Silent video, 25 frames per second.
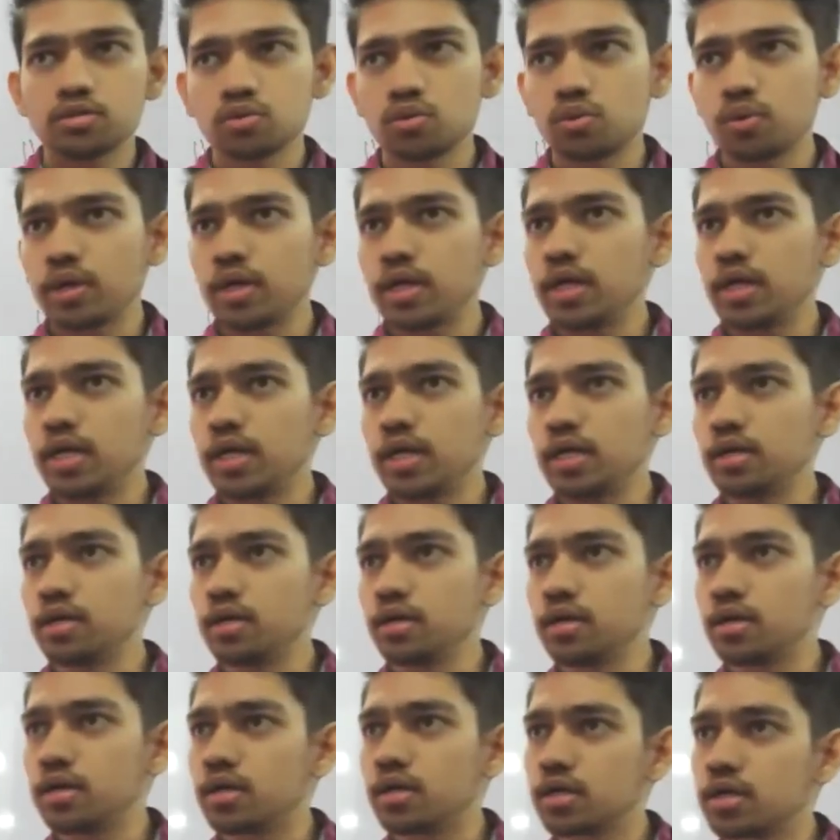So
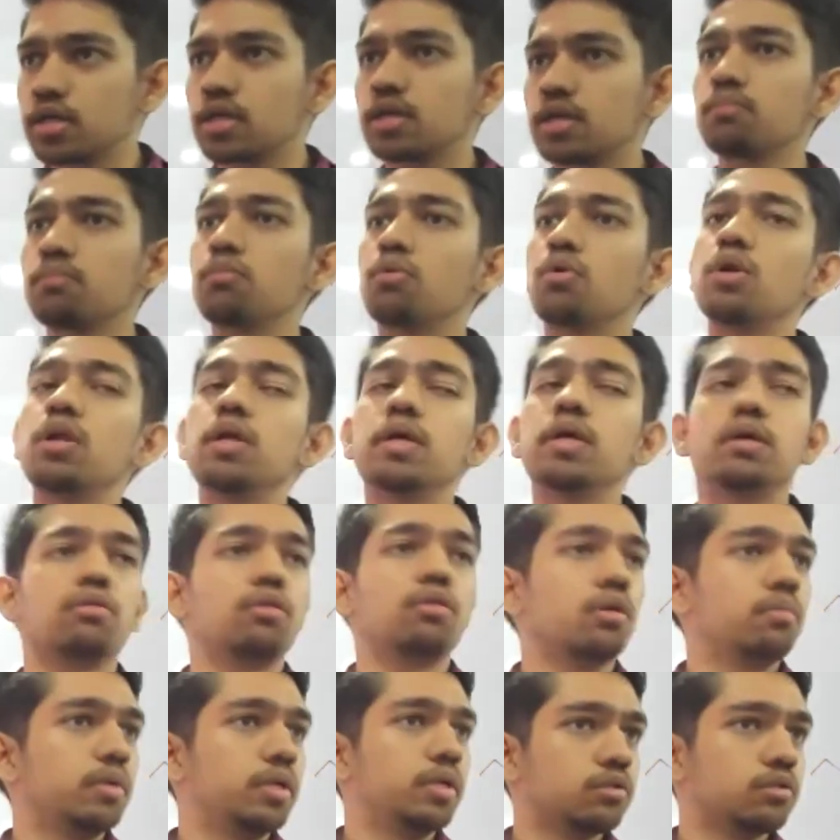
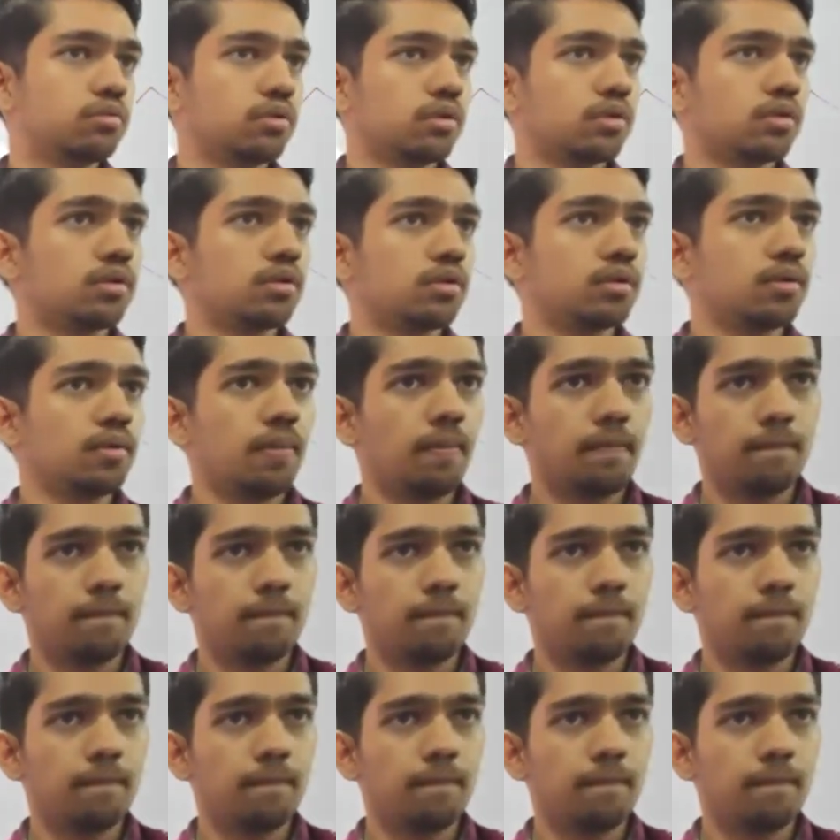intermolecular means what?